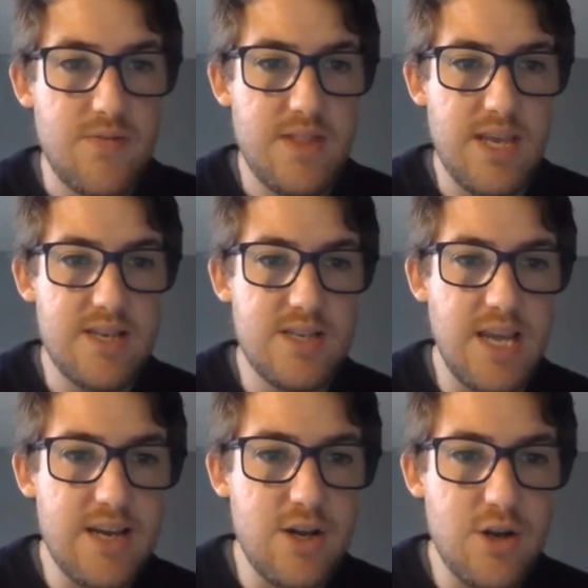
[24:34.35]
They
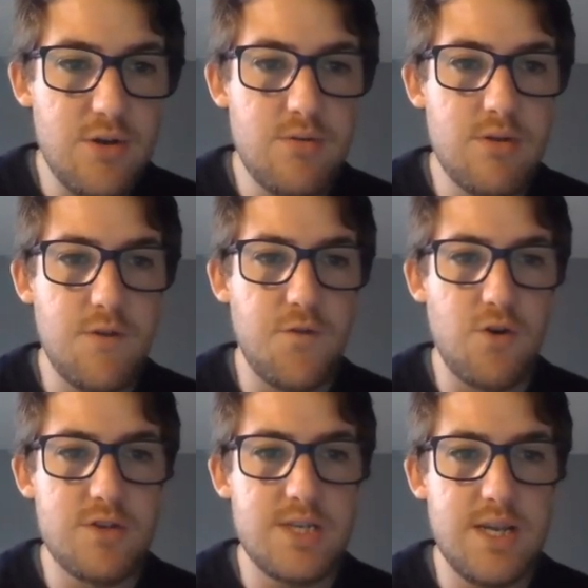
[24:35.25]
include the
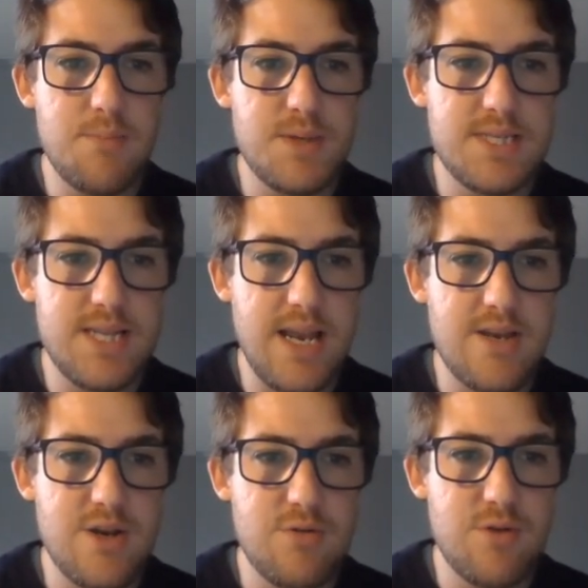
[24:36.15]
14%
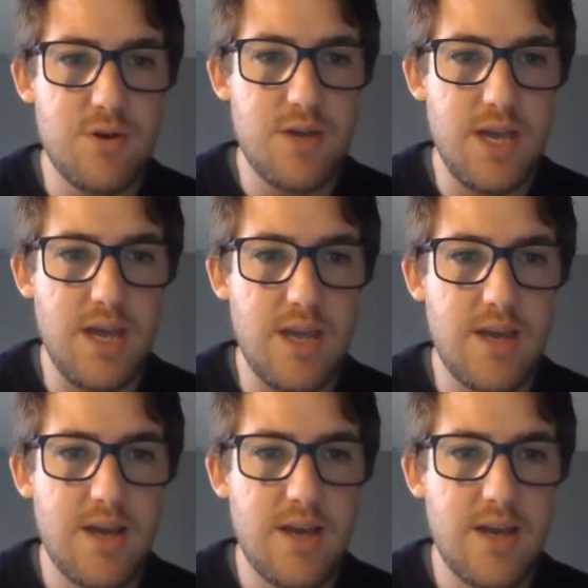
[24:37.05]
no cooking.